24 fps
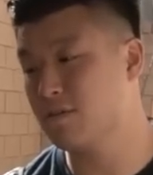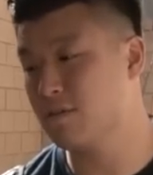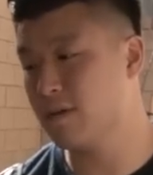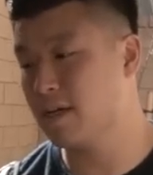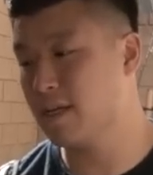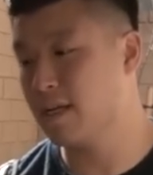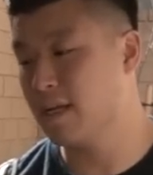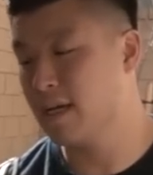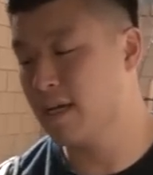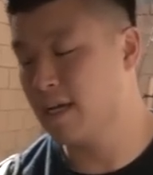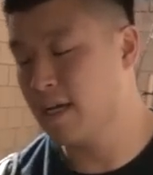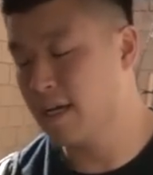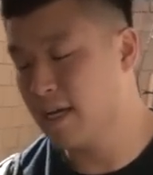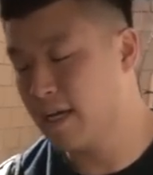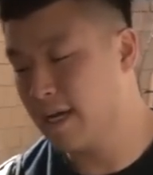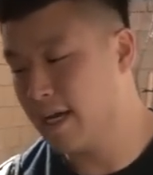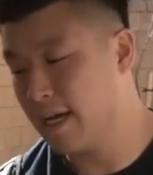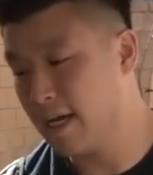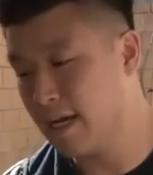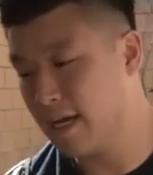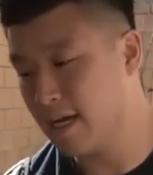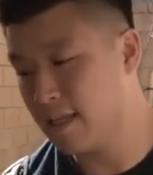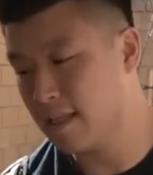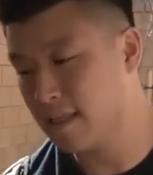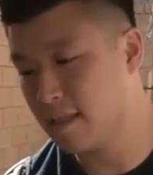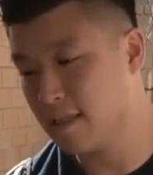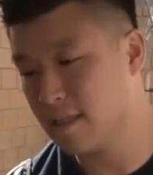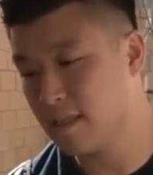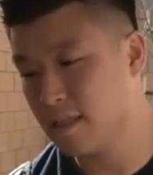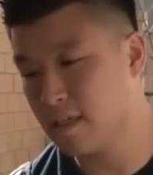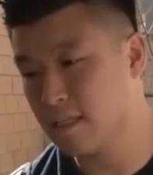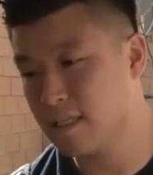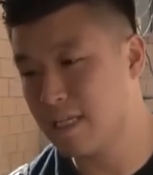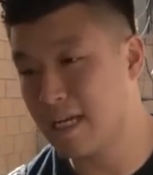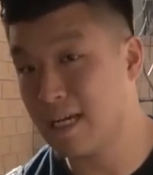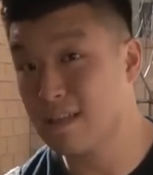to it at
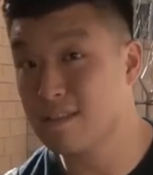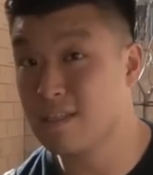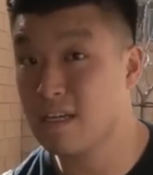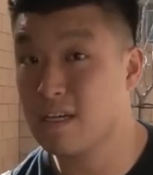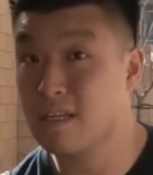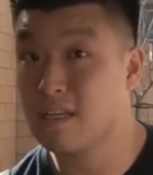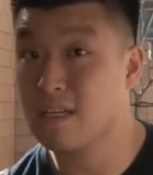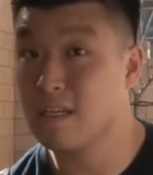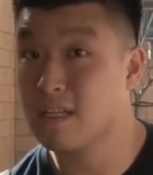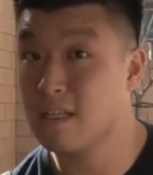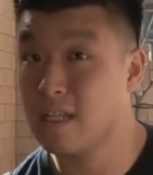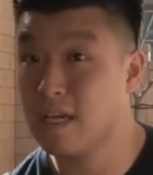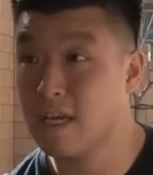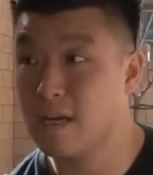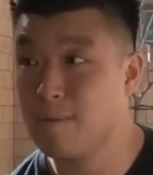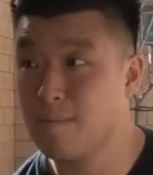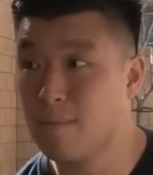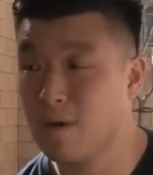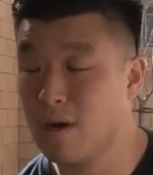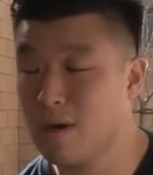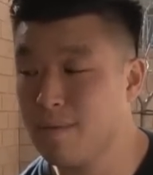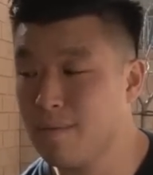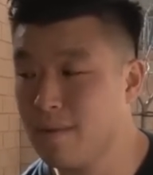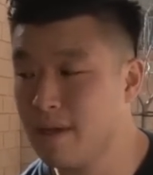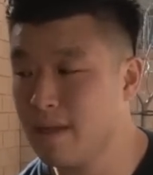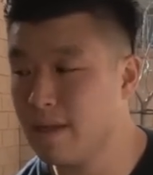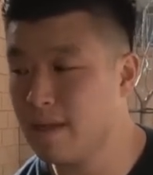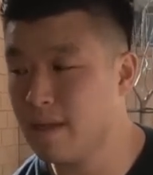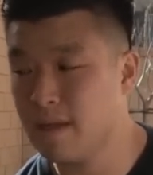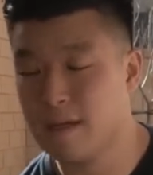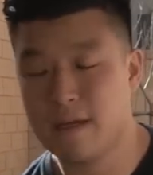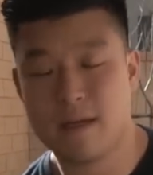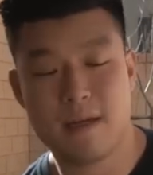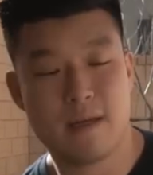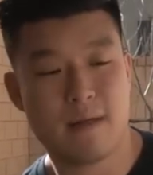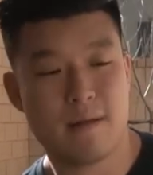the downtown LA apartment.
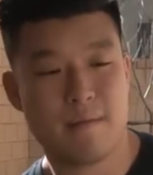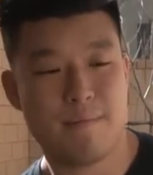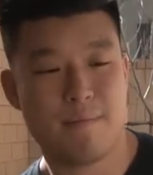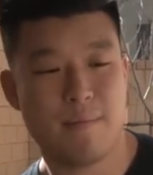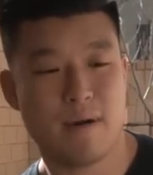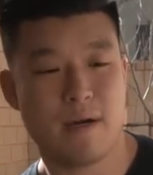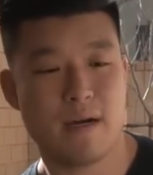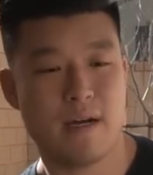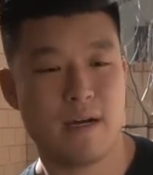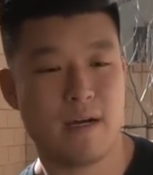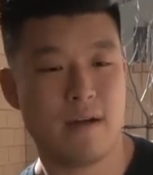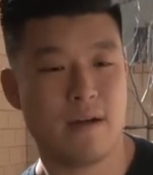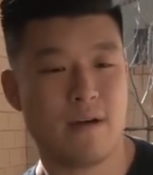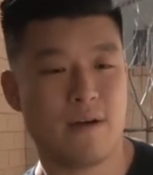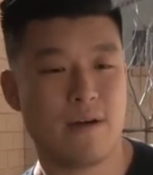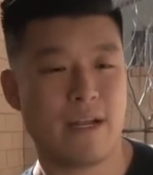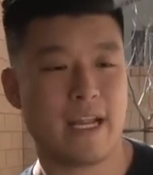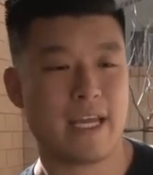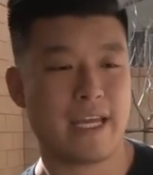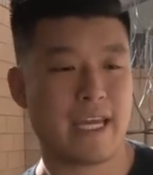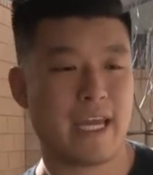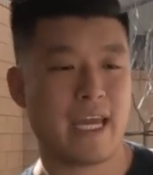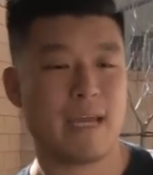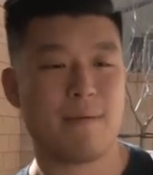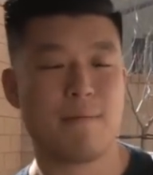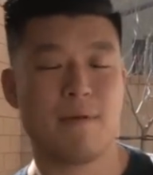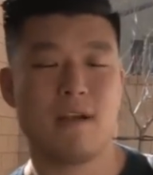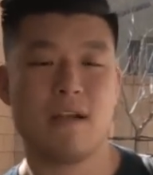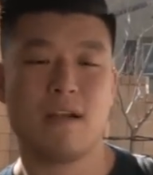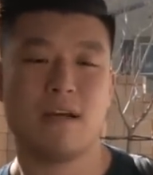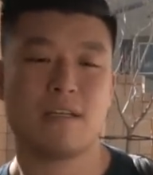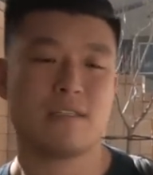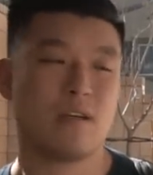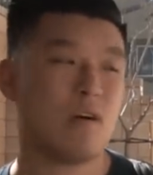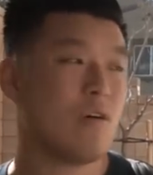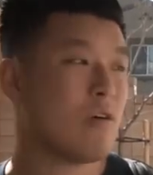But when I came
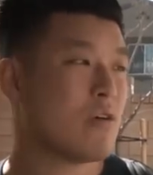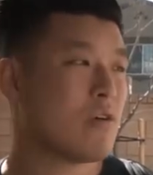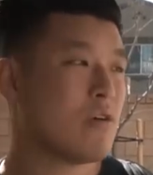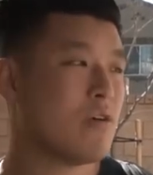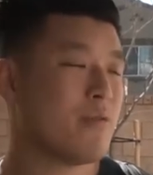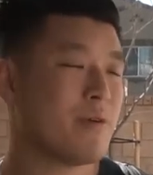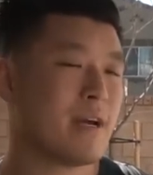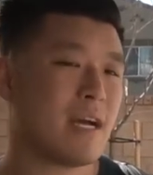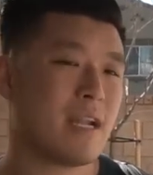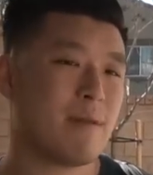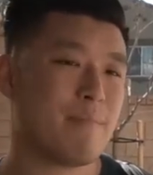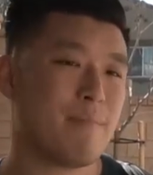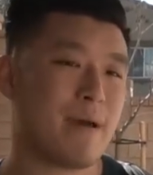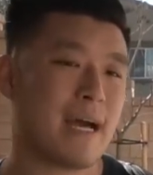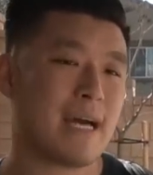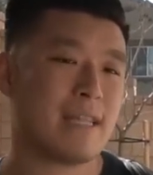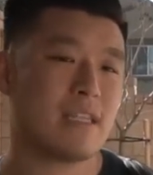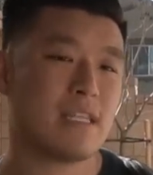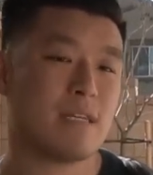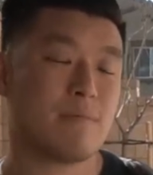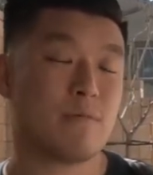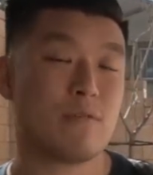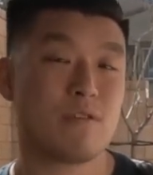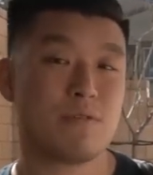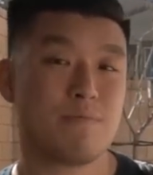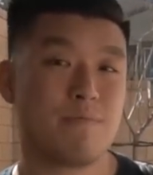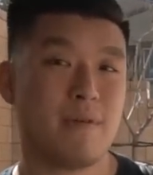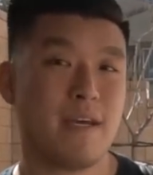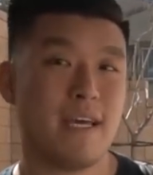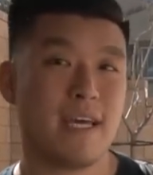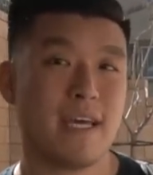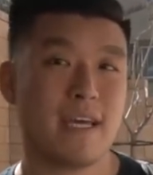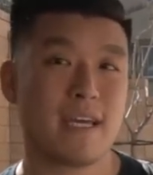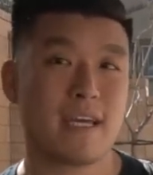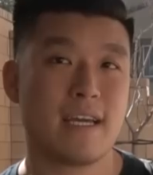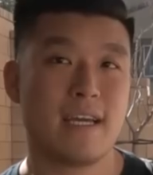here, I was like, oh, cool, we got a bathtub, and it was
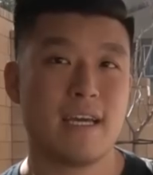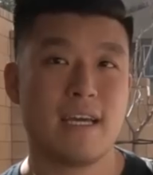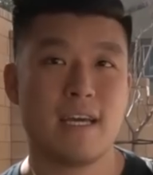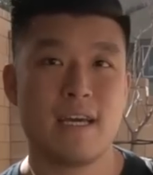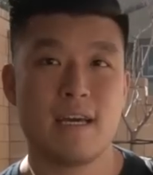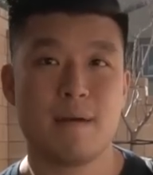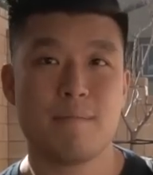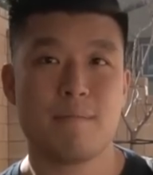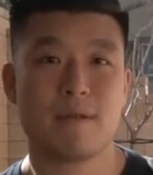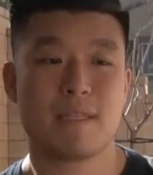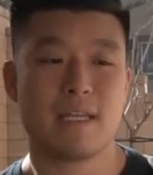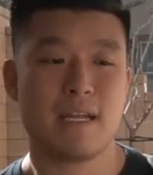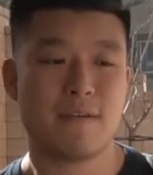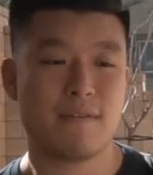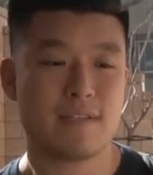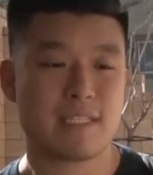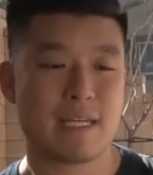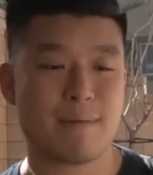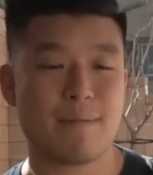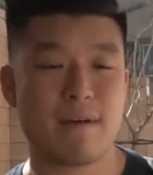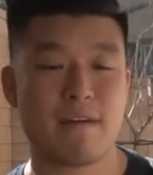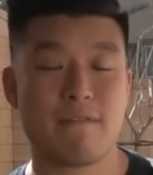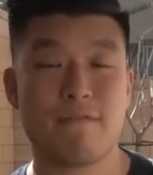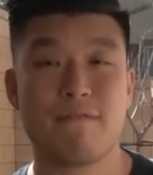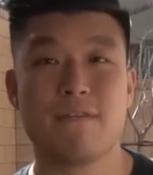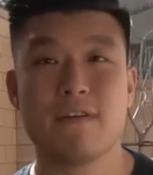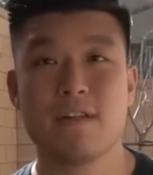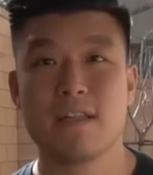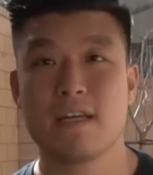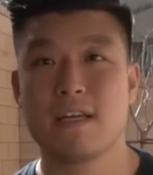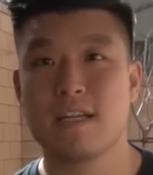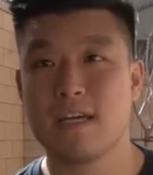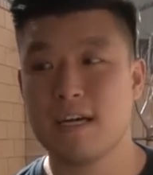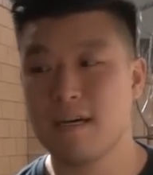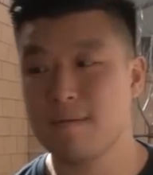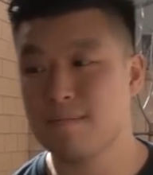big. But then every time I
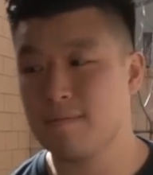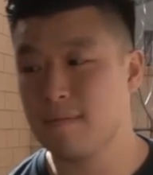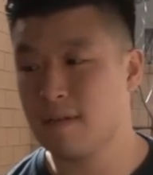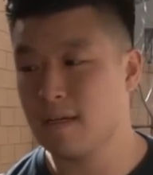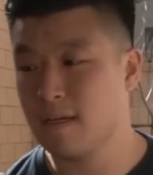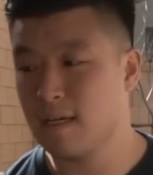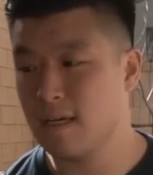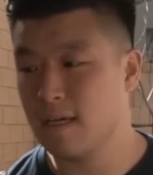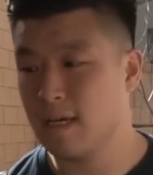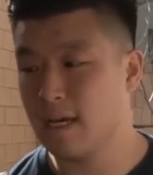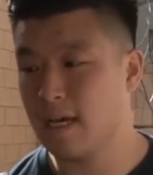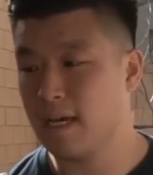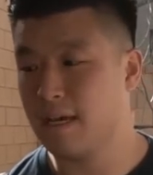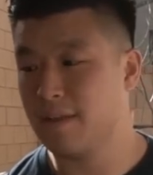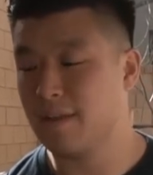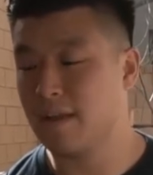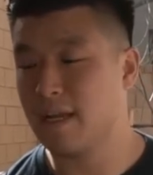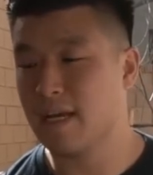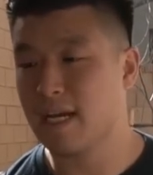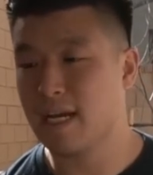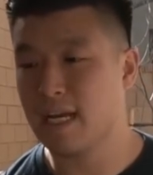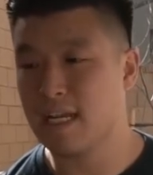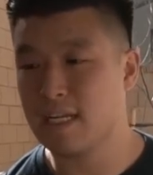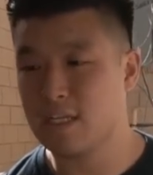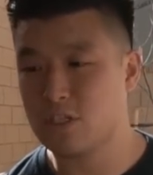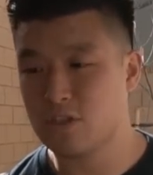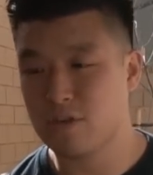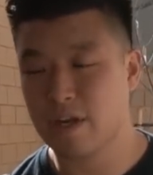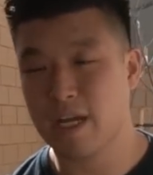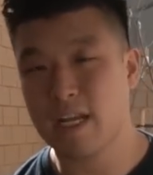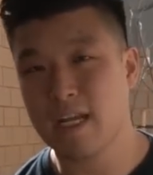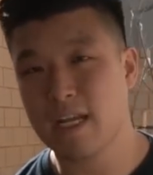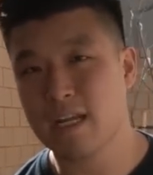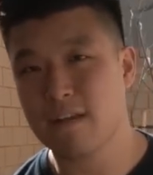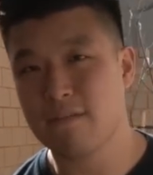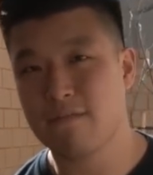fill it up, and then I got to
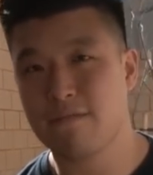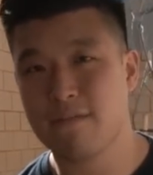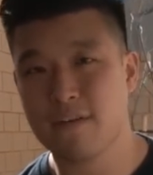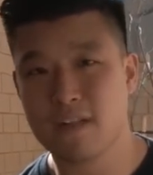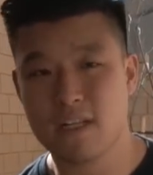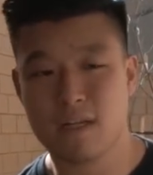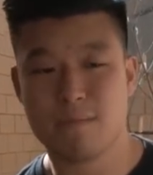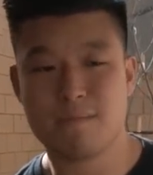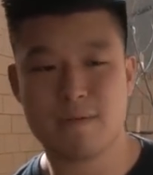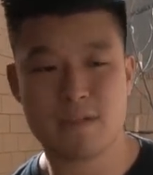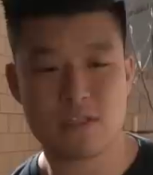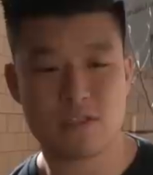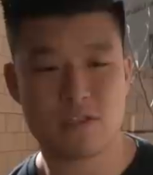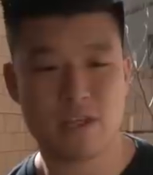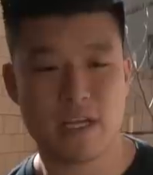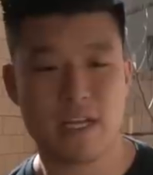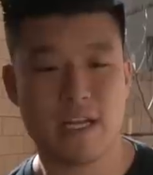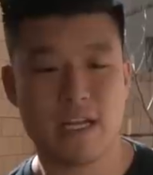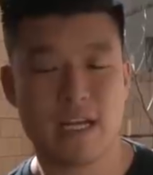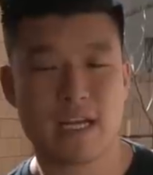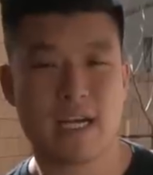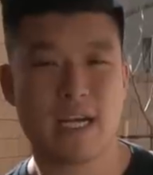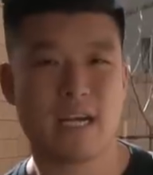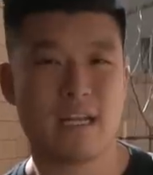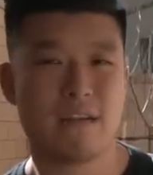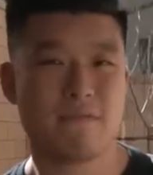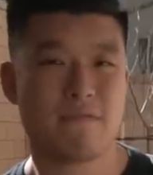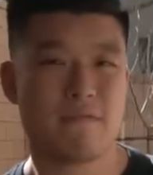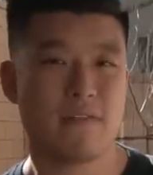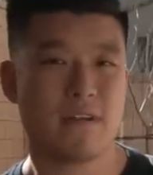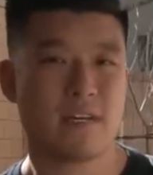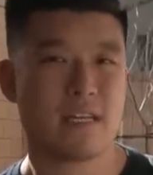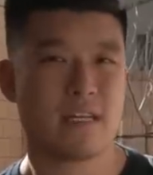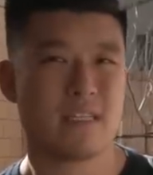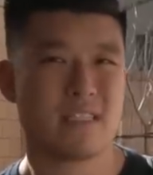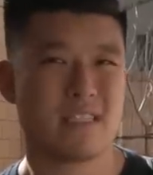drain it and fill it up and drain it, I kind of
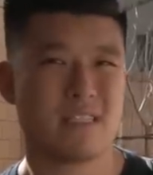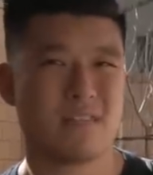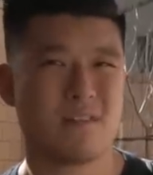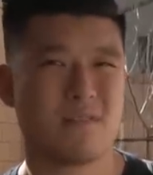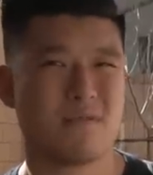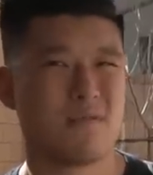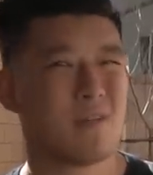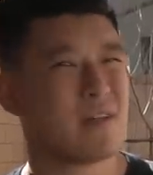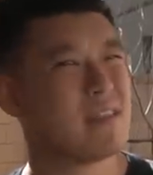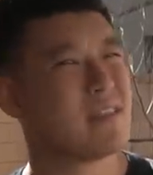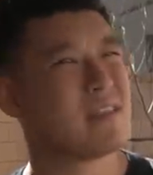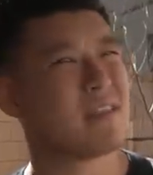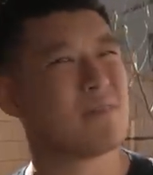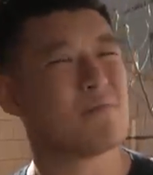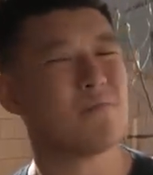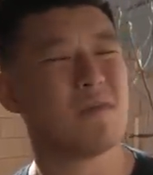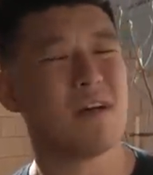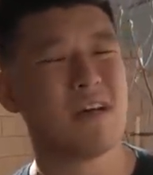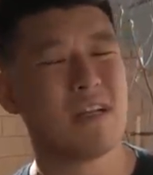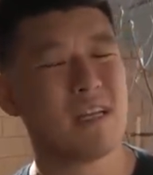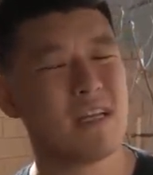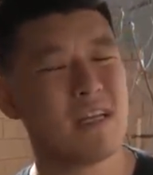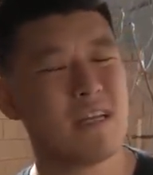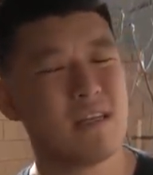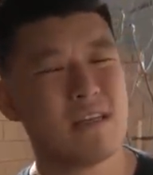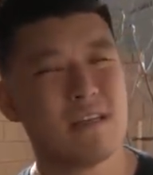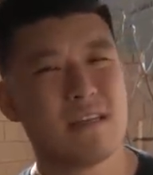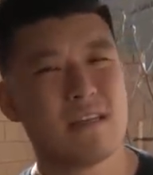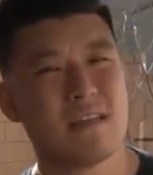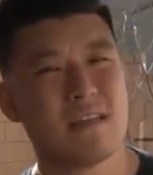feel like it's wasting money.